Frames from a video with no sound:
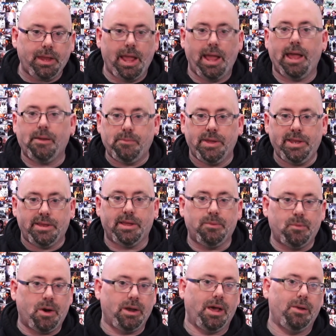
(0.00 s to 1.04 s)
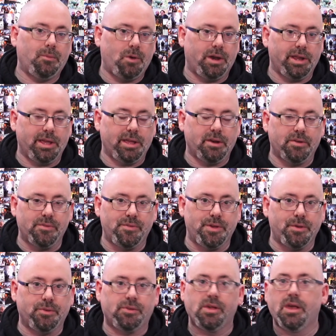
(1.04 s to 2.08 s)
And we did one-on-one
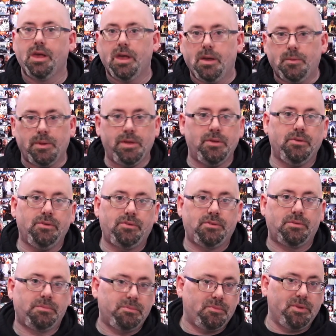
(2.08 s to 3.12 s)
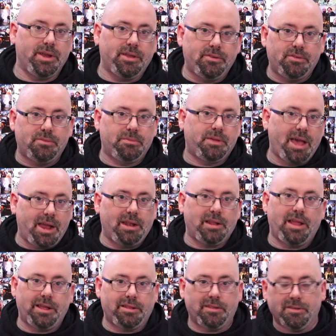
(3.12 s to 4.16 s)
interviews. We use rigs kind of
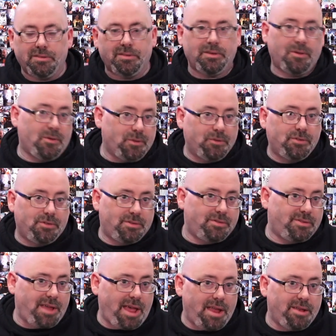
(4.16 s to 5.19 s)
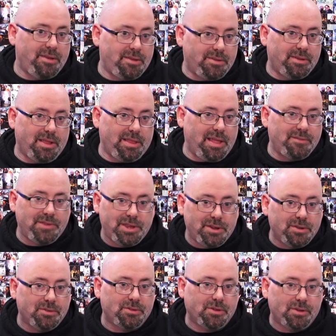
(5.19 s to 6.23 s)
like this. Of course, 10, 11
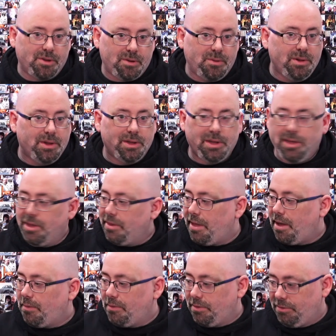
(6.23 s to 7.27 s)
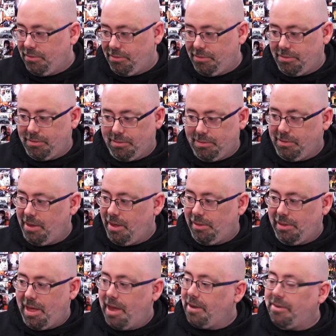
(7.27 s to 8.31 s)
years ago, that was a
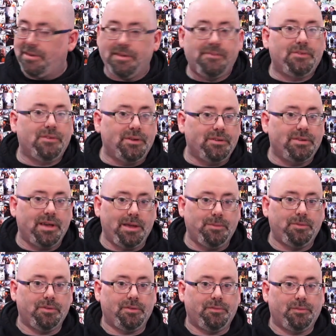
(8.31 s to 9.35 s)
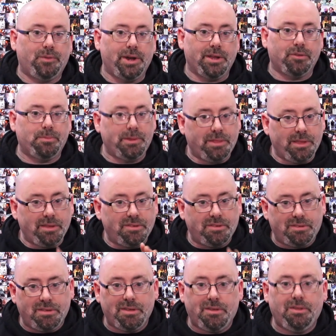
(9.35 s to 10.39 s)
lot different types of rigs. But they
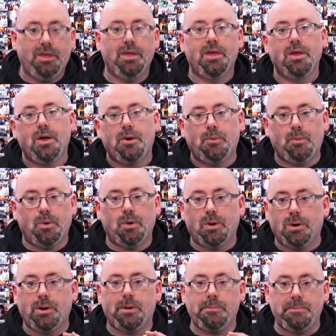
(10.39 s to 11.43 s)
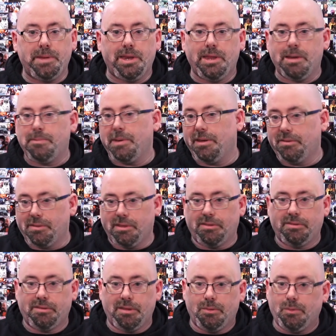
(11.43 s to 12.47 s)
still were media-based. They
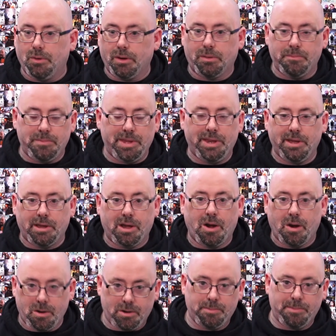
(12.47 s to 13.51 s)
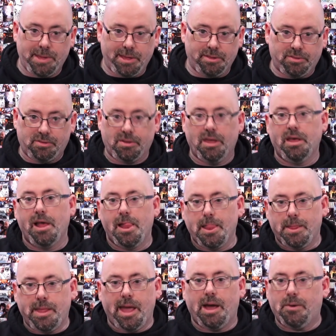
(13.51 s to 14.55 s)
still were media card-based.
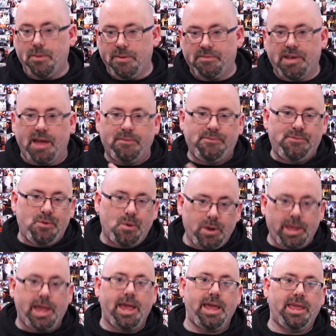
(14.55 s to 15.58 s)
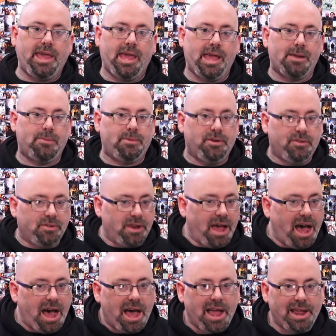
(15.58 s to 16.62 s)
Now we've got 4K cameras and
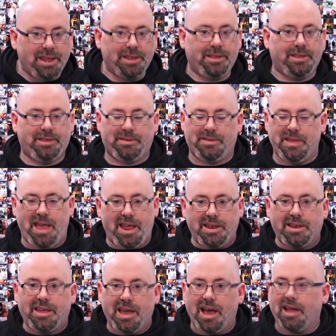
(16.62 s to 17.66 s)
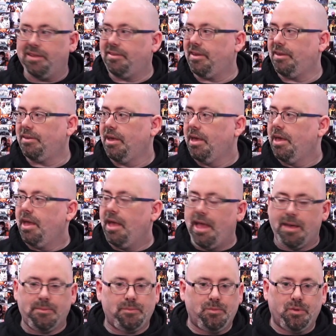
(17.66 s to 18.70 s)
high-end content.
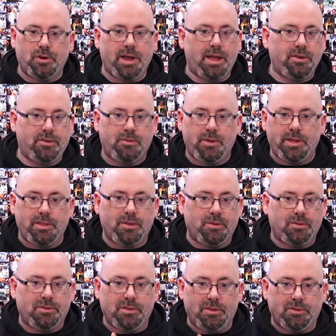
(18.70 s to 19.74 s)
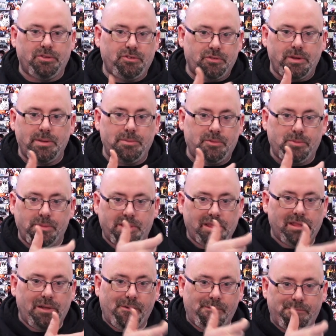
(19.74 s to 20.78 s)
And we're not doing those little streams with
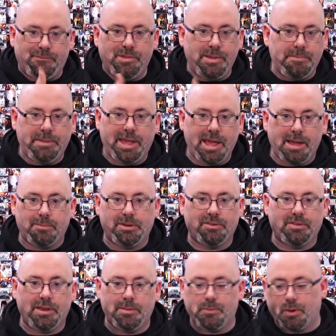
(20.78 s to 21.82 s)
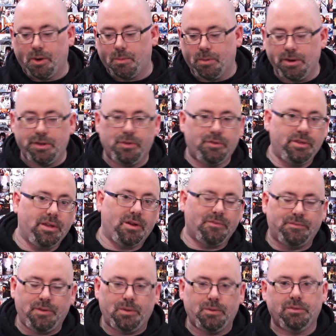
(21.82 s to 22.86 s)
the little flip cameras anymore. We're using our
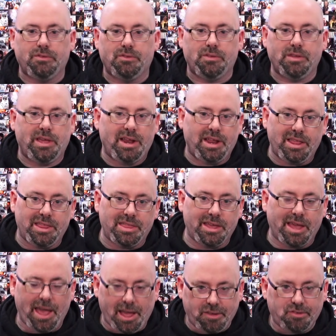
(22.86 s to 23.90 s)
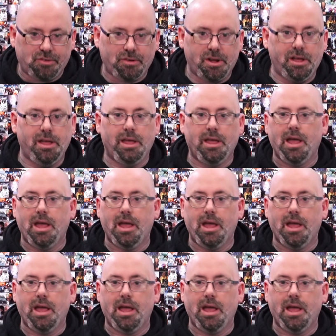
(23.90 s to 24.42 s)
phones to get anything extra.